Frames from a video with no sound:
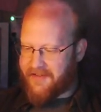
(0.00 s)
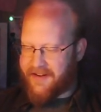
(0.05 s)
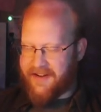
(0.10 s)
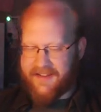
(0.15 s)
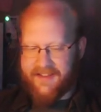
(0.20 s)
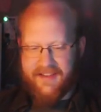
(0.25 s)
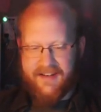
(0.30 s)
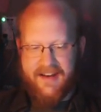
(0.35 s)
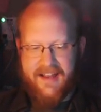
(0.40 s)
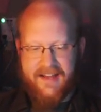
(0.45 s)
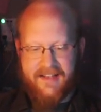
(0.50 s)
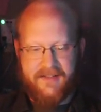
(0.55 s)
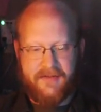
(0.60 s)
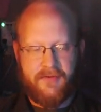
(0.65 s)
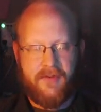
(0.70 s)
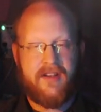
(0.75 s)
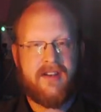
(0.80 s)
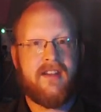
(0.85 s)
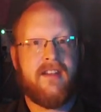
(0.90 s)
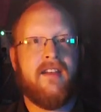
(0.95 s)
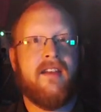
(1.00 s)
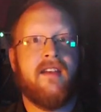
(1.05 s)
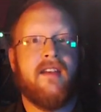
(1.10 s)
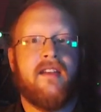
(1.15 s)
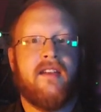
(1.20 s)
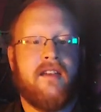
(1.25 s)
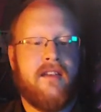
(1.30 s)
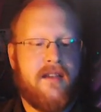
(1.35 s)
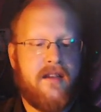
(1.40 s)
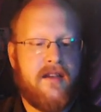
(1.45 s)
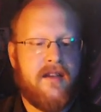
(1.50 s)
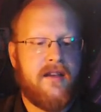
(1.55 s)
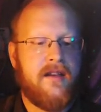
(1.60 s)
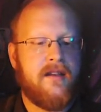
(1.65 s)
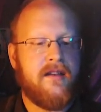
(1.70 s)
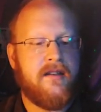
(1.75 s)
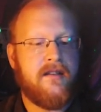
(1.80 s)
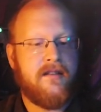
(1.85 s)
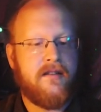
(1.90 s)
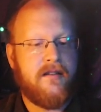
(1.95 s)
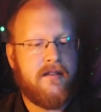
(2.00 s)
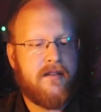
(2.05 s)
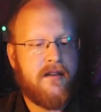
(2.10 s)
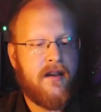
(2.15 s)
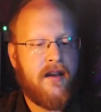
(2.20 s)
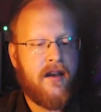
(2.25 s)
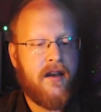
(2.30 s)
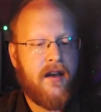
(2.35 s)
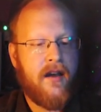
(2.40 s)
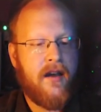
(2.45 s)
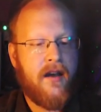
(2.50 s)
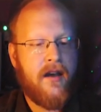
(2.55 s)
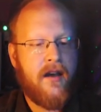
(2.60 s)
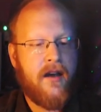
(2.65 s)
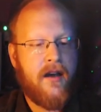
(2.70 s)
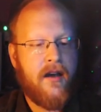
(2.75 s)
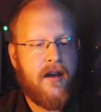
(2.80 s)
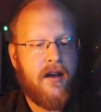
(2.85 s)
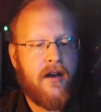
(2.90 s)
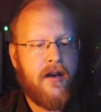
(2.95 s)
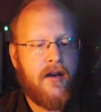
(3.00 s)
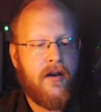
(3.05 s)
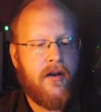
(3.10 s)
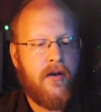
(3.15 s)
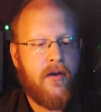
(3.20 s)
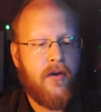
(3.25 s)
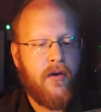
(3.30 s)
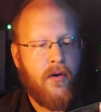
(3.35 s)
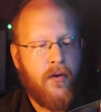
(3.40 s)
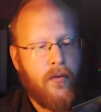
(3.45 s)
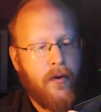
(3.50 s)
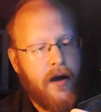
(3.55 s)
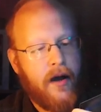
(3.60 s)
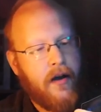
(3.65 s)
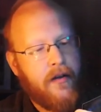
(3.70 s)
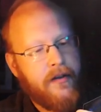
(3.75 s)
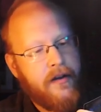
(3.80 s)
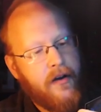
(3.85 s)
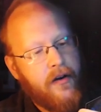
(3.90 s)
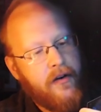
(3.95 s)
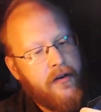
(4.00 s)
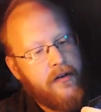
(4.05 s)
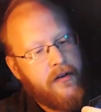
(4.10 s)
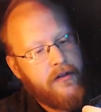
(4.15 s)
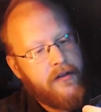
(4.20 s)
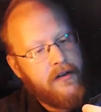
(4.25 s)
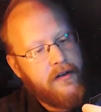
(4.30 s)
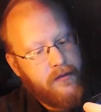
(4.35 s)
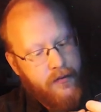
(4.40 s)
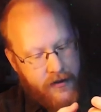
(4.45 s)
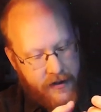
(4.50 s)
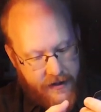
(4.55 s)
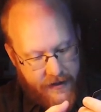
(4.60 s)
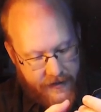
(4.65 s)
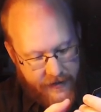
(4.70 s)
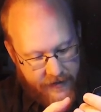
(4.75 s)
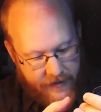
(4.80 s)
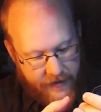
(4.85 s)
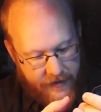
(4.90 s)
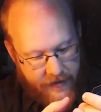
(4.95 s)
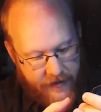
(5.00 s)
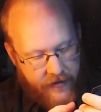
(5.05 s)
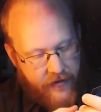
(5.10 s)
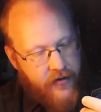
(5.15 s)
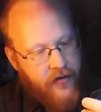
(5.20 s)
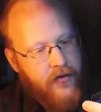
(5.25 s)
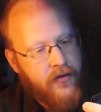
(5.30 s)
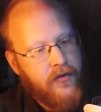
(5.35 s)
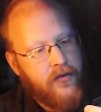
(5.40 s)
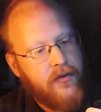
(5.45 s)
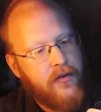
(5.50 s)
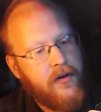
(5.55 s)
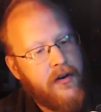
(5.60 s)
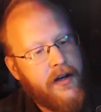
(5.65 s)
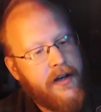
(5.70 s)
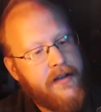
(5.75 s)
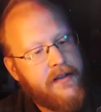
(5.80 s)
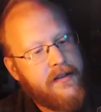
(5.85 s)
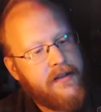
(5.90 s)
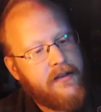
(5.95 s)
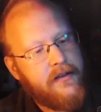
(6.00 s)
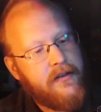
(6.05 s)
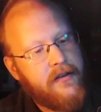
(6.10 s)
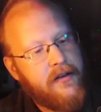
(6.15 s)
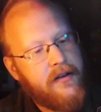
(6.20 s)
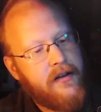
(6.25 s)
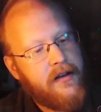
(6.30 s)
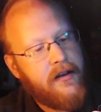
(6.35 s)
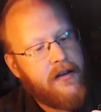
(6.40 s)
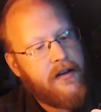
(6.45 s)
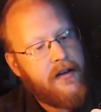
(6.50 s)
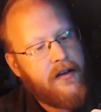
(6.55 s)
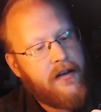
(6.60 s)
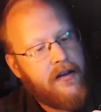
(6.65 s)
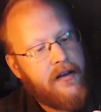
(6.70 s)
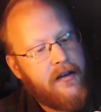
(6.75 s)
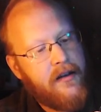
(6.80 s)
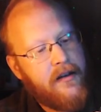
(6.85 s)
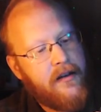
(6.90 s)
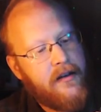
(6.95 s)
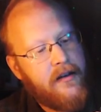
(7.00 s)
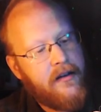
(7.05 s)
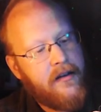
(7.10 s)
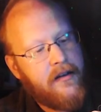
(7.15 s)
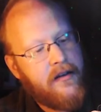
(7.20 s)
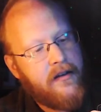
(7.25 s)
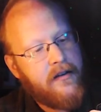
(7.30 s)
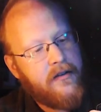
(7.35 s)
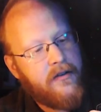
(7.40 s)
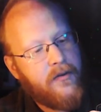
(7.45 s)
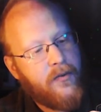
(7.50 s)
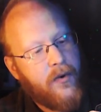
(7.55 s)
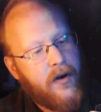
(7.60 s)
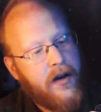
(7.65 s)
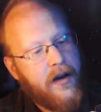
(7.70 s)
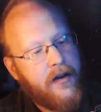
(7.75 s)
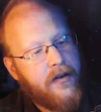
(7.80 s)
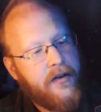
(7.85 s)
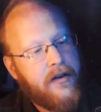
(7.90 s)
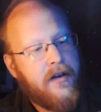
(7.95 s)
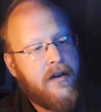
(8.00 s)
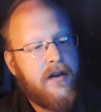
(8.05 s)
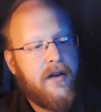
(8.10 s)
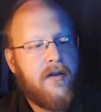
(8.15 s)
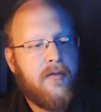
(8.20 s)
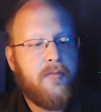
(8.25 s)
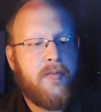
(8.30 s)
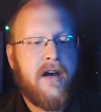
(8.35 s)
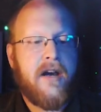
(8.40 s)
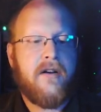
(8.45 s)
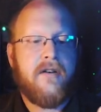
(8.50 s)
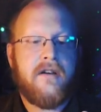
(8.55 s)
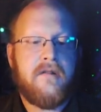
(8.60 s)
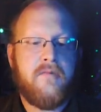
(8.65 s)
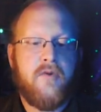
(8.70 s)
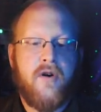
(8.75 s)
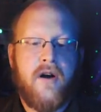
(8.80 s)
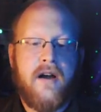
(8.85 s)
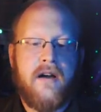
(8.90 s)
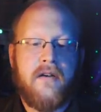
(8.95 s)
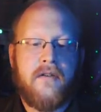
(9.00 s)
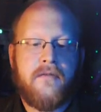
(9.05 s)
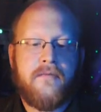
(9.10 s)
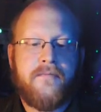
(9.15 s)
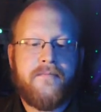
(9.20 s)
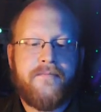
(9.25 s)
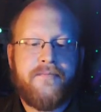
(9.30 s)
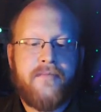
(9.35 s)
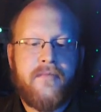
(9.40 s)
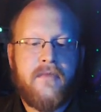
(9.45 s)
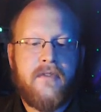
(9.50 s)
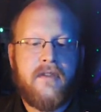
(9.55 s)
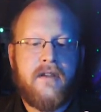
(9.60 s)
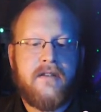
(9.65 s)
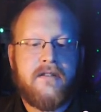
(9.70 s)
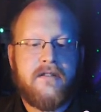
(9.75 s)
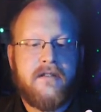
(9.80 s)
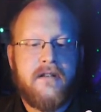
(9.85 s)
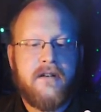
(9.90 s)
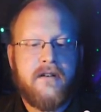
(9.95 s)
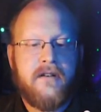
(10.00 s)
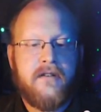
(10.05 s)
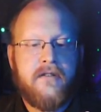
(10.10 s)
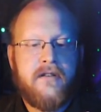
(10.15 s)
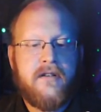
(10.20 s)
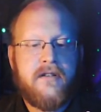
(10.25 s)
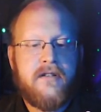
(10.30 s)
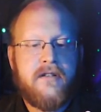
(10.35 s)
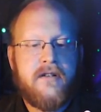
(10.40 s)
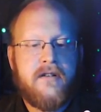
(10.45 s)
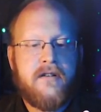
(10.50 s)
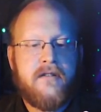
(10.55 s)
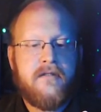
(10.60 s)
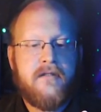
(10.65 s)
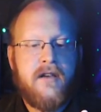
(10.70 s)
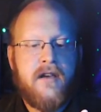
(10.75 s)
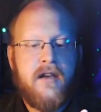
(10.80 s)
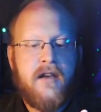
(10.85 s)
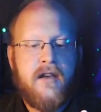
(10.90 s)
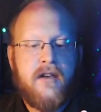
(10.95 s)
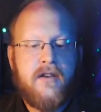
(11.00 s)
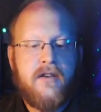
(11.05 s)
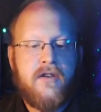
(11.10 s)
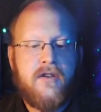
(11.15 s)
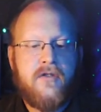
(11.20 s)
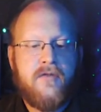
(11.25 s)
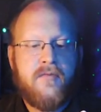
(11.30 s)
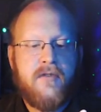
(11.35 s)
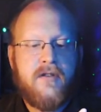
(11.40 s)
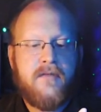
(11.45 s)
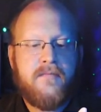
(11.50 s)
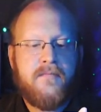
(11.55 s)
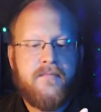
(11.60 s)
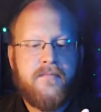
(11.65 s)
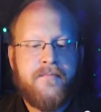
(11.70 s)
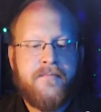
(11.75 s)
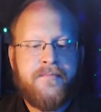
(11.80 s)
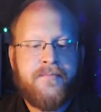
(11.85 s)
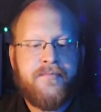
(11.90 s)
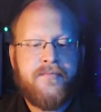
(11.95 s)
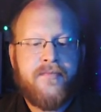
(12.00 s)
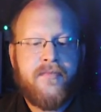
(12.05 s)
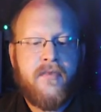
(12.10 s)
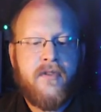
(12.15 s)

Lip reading: All right, the next one is, oh wow, the art on this one is crazy good. It's wild. Perry Brown, legendary creature, human.